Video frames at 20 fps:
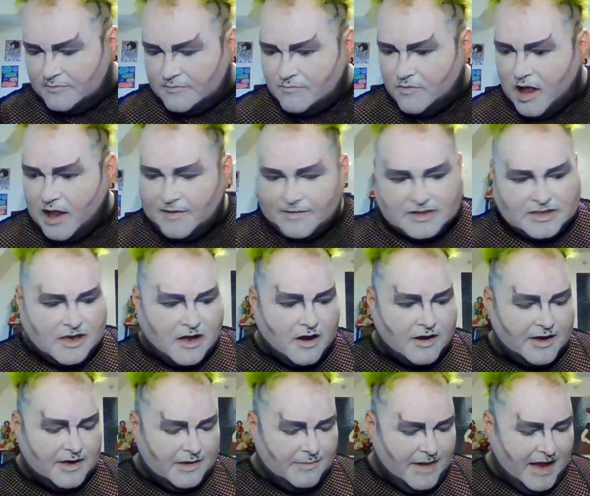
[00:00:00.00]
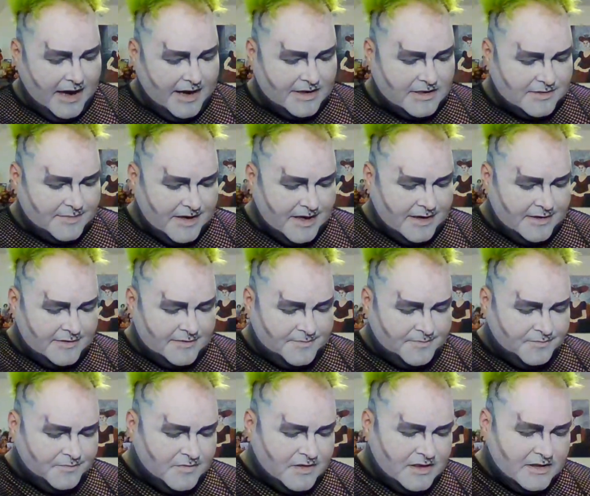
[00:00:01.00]
while I was talking to management,
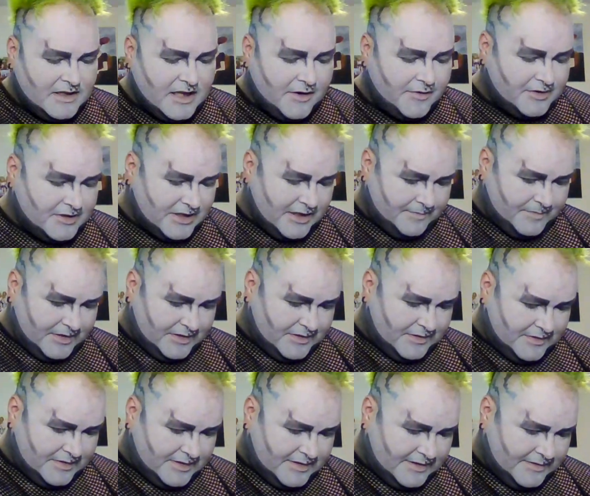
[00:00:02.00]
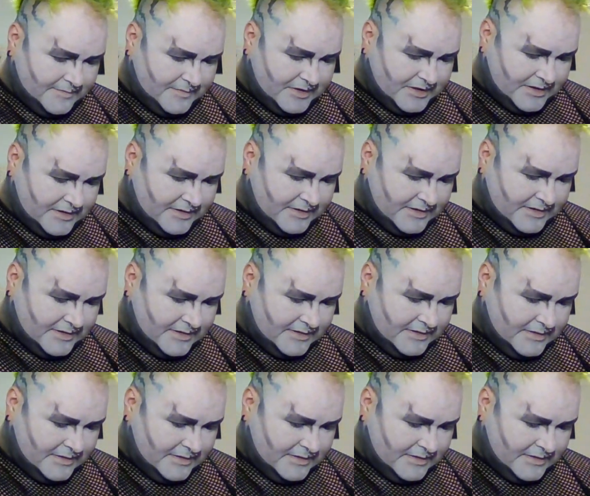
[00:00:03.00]
they were jumping to assumptions.